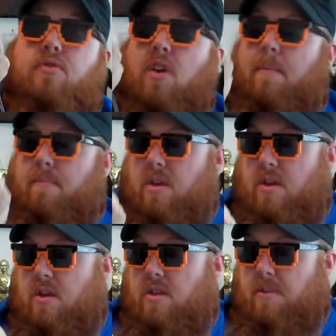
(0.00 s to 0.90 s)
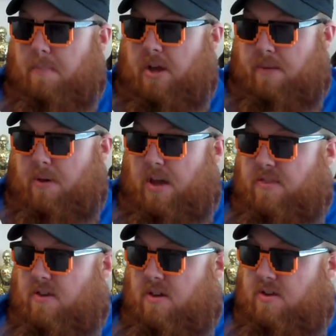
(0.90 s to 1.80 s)
from the Monty
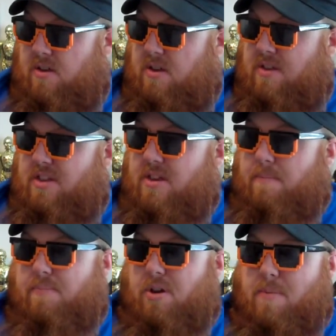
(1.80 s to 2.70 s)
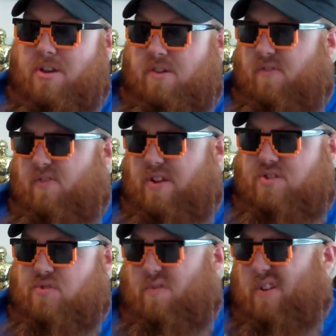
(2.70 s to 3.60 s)
Python. You can put them on your
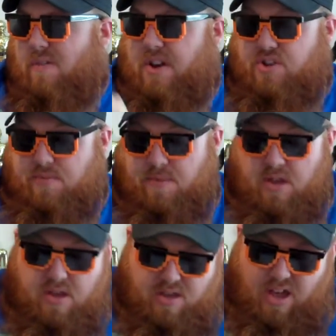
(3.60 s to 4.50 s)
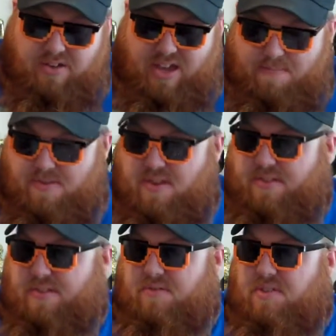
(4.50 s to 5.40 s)
fridge and rearrange them. I'll keep
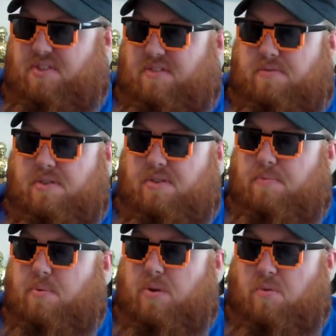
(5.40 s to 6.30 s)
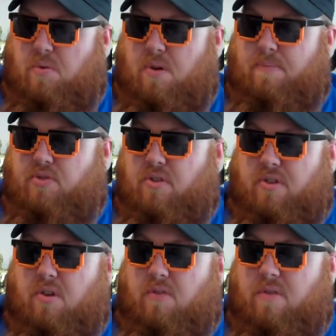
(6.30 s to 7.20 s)
this. This is pretty cool. I'm sure the
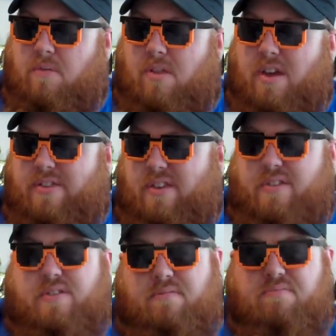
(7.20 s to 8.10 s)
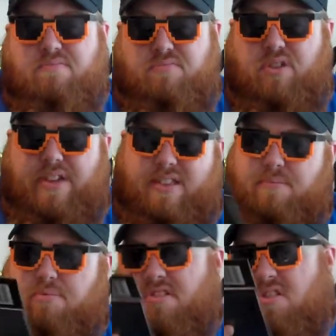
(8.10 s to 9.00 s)
girlfriend will like this. So that's
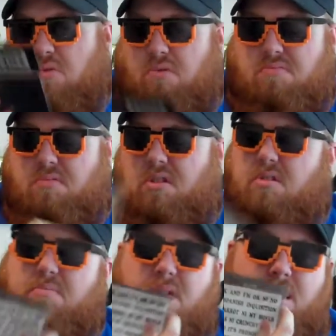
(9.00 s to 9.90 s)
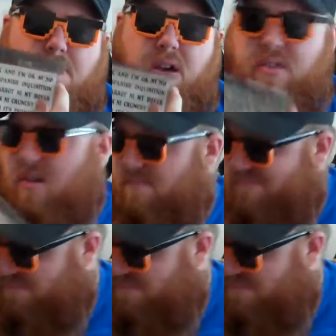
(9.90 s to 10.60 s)
pretty cool. Monty Python